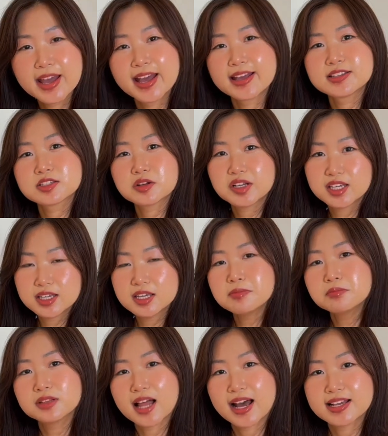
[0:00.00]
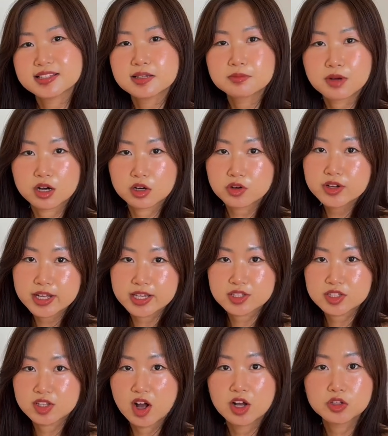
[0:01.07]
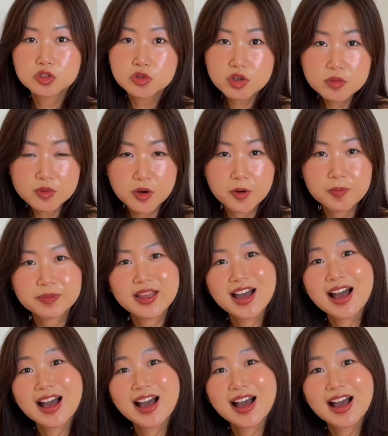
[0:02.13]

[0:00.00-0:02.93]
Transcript: And so he implies Margaret is not normal.